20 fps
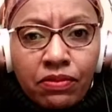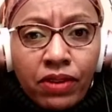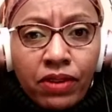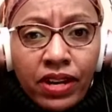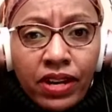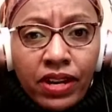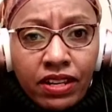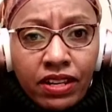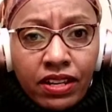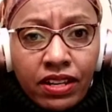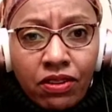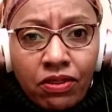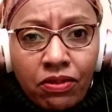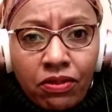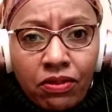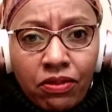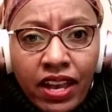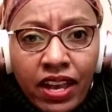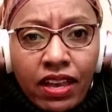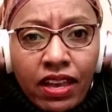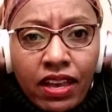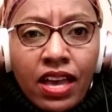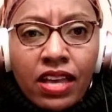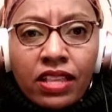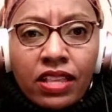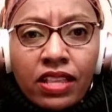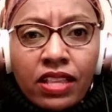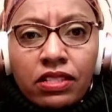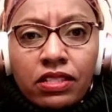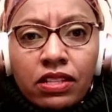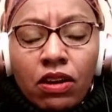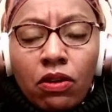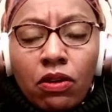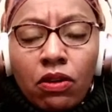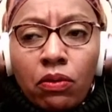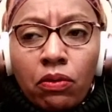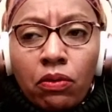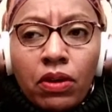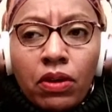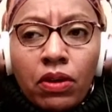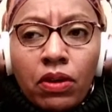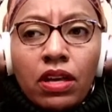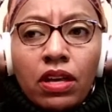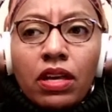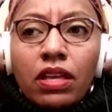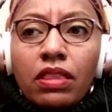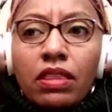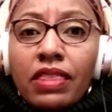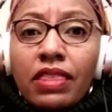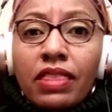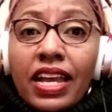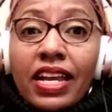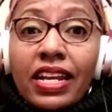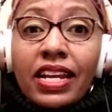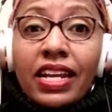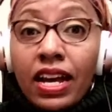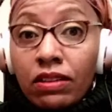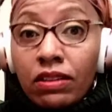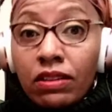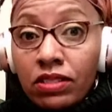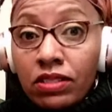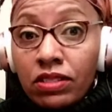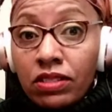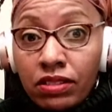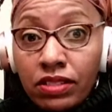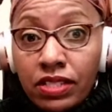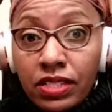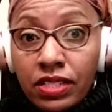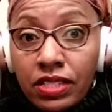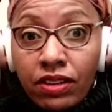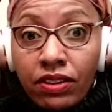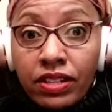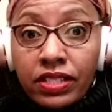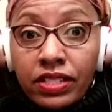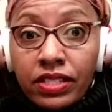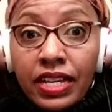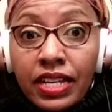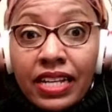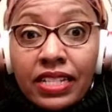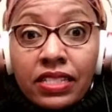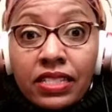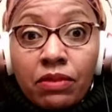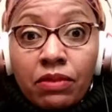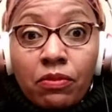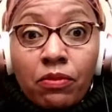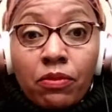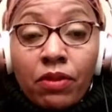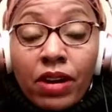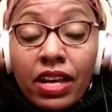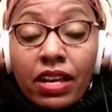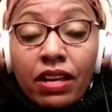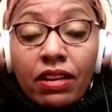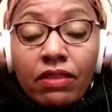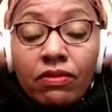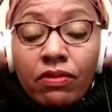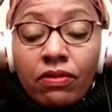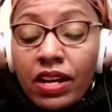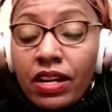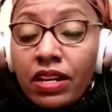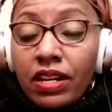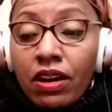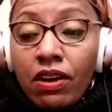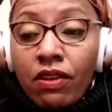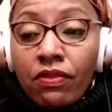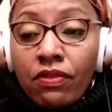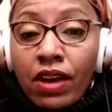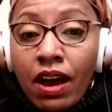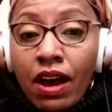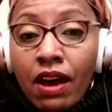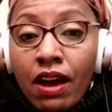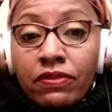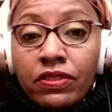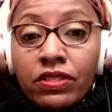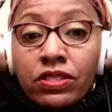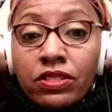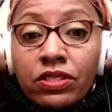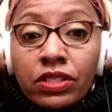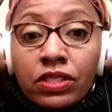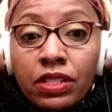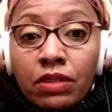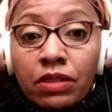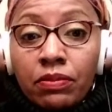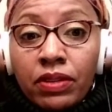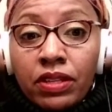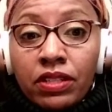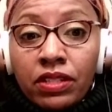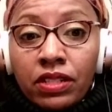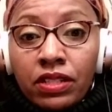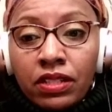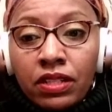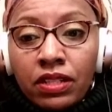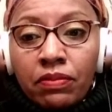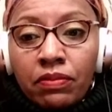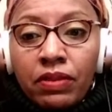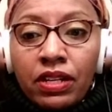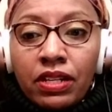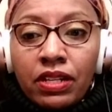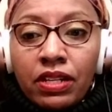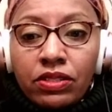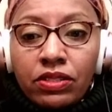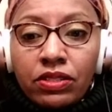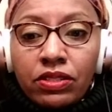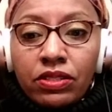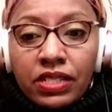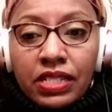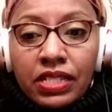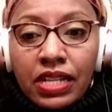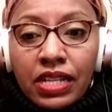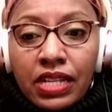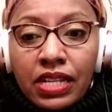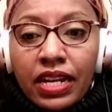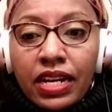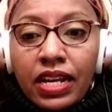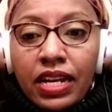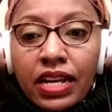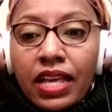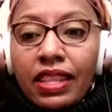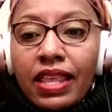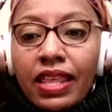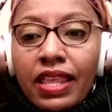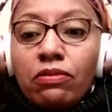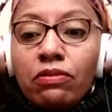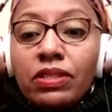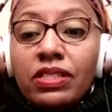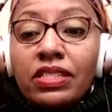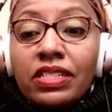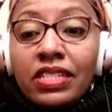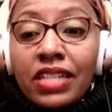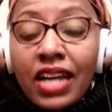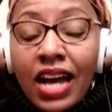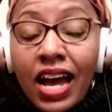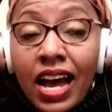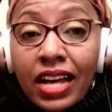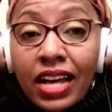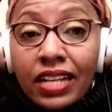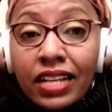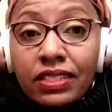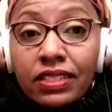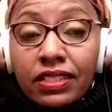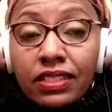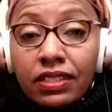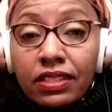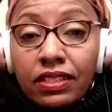radio, right? And so they announced on Sirius XM radio that Officer Liebengood committed suicide. That was not